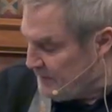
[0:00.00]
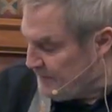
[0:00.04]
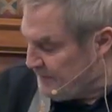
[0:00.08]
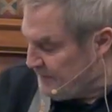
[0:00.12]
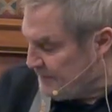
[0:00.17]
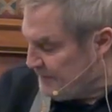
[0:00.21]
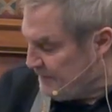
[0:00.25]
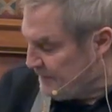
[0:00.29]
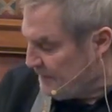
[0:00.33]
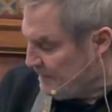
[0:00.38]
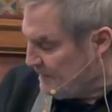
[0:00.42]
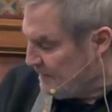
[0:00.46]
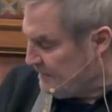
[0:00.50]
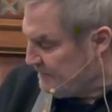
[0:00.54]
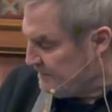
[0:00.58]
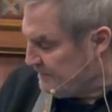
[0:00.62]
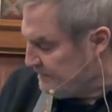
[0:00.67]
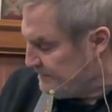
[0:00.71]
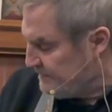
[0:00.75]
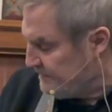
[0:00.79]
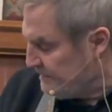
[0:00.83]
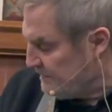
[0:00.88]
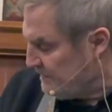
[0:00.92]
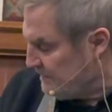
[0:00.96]
other thing, I
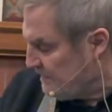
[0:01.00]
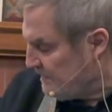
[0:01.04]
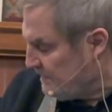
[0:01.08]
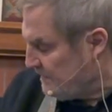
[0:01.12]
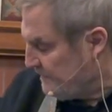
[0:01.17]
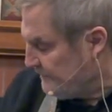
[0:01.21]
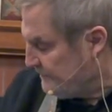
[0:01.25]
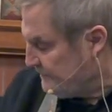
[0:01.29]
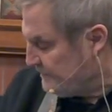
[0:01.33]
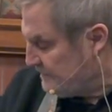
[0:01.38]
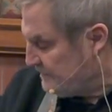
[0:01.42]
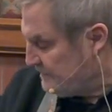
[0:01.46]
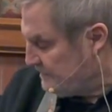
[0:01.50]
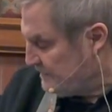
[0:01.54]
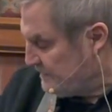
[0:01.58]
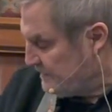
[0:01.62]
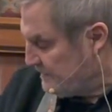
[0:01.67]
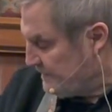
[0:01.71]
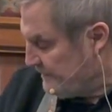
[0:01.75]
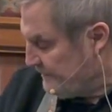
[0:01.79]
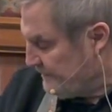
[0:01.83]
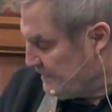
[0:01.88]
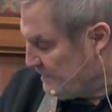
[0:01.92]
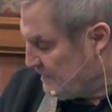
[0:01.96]
think I have a
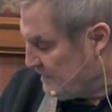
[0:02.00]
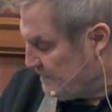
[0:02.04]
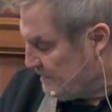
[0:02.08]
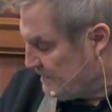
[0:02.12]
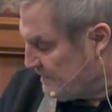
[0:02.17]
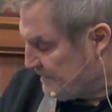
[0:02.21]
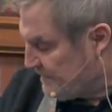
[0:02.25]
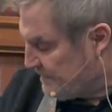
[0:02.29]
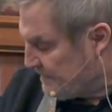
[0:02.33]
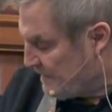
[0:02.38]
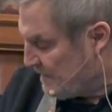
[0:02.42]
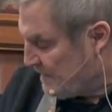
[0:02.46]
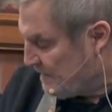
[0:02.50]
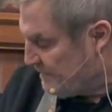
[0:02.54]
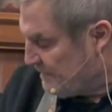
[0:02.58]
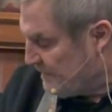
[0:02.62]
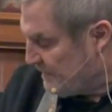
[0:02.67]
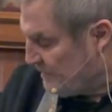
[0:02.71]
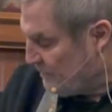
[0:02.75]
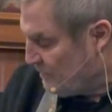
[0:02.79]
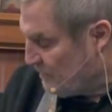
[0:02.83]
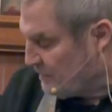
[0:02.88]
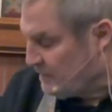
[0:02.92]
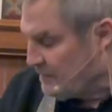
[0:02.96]
little bit of time
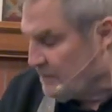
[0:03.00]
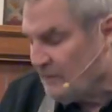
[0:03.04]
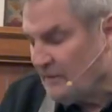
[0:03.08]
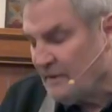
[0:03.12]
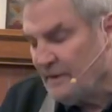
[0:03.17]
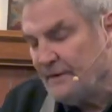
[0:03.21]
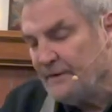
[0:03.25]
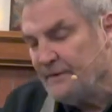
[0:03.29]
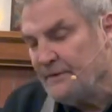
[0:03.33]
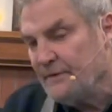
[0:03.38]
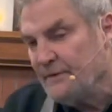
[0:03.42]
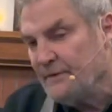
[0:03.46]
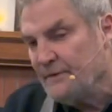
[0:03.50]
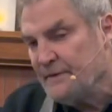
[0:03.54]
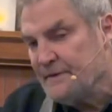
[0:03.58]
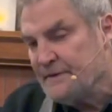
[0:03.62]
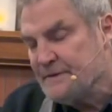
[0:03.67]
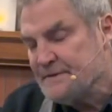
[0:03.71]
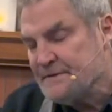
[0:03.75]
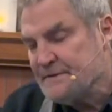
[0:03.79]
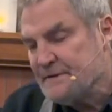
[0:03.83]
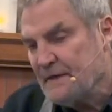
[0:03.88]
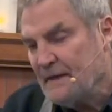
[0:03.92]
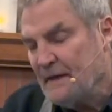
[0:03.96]
here, what I want to do
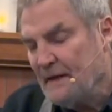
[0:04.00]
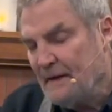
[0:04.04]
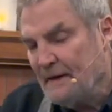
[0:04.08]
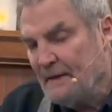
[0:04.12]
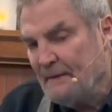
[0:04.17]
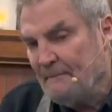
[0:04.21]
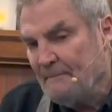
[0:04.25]
is I